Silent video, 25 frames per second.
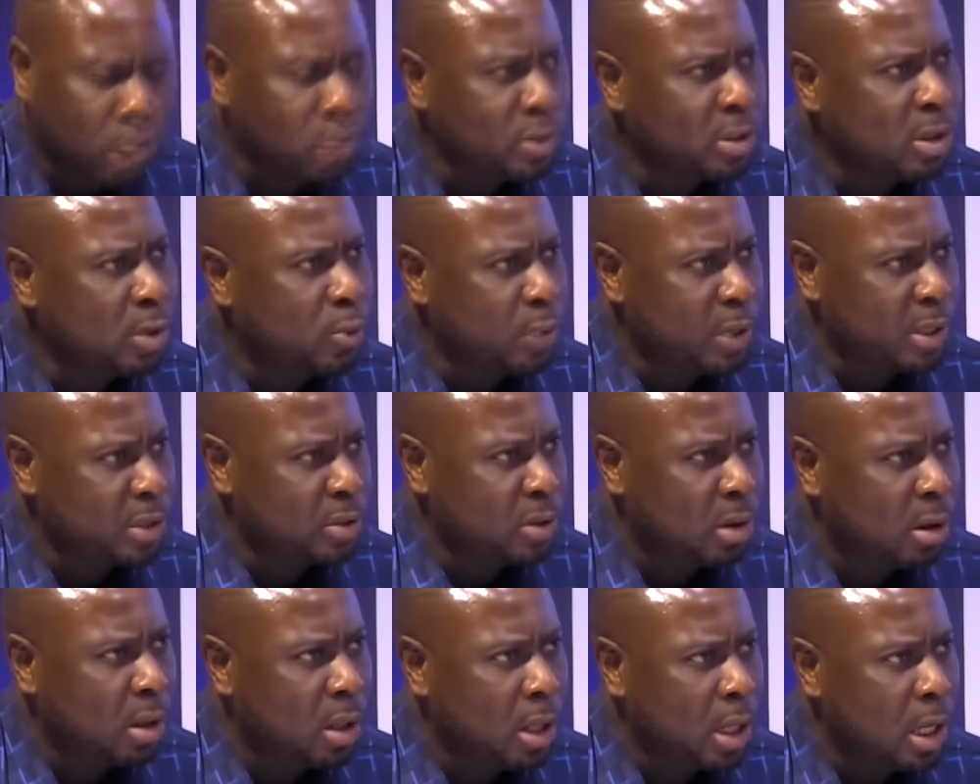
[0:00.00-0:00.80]
the
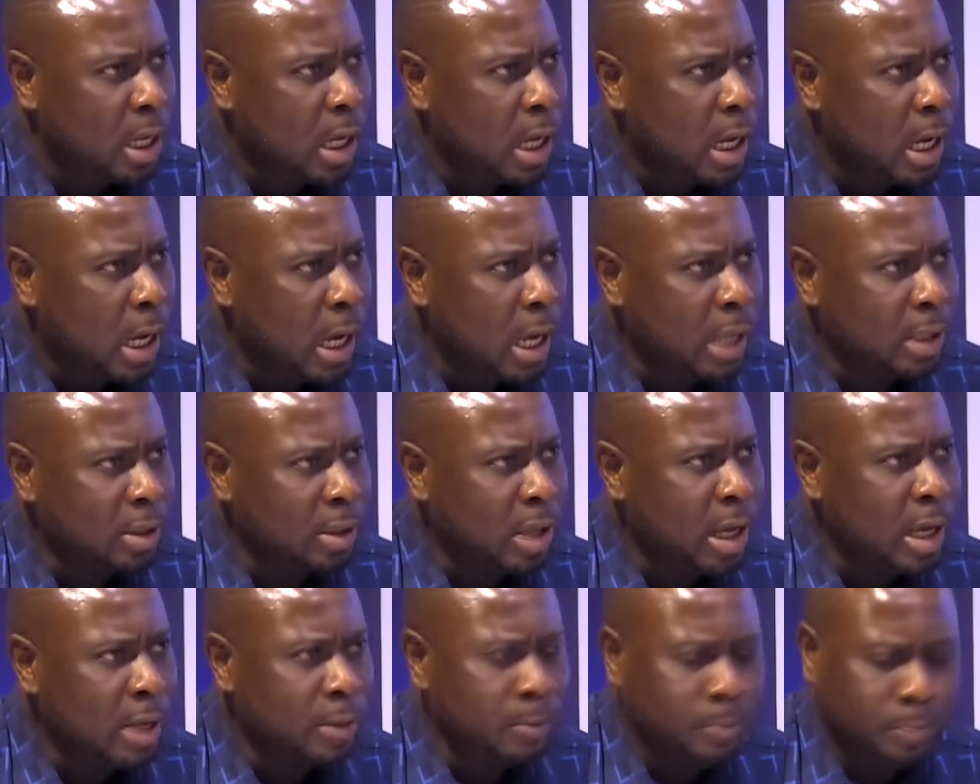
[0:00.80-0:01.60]
whistle and
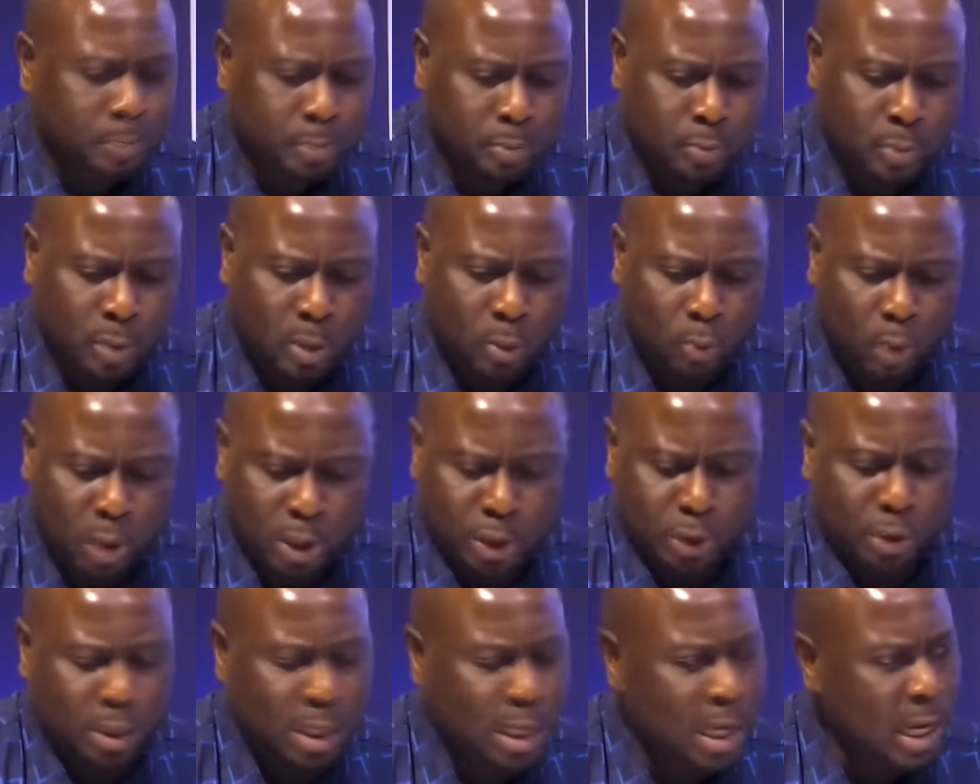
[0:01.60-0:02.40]
then
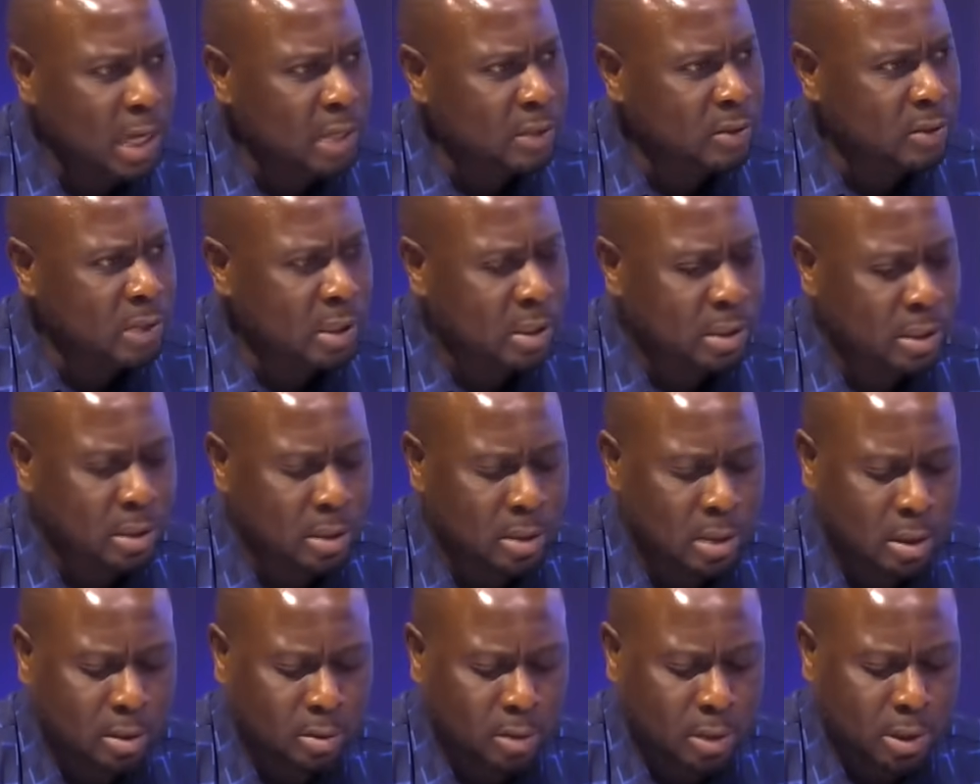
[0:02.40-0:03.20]
what you hear is the,
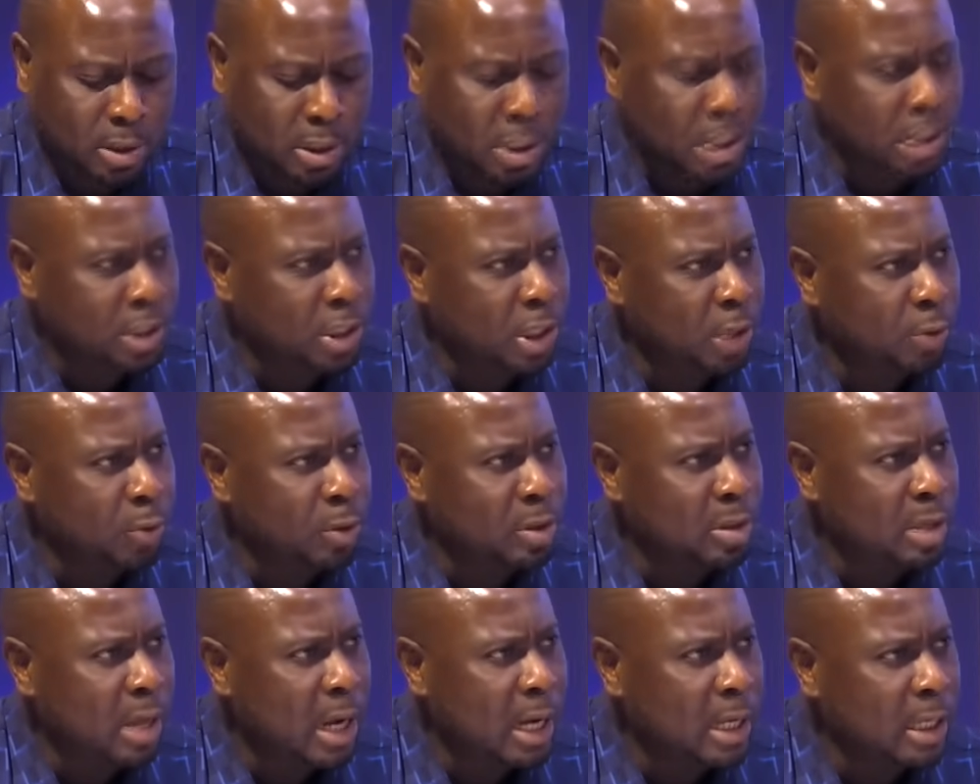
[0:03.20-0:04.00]
the, the DG
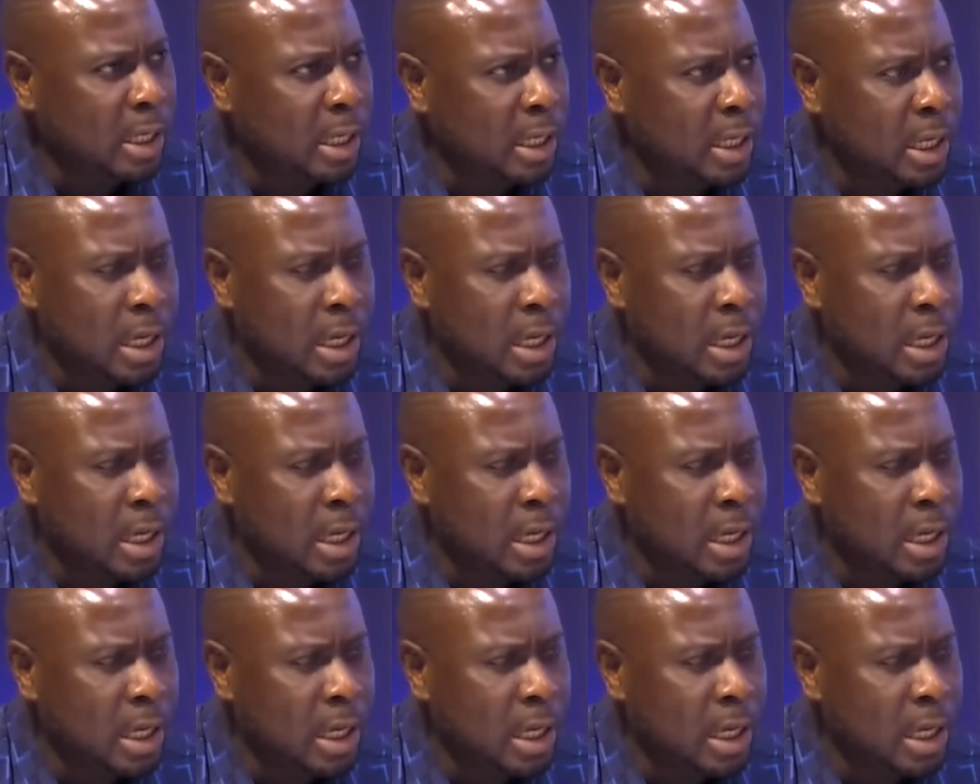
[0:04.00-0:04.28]
resigning,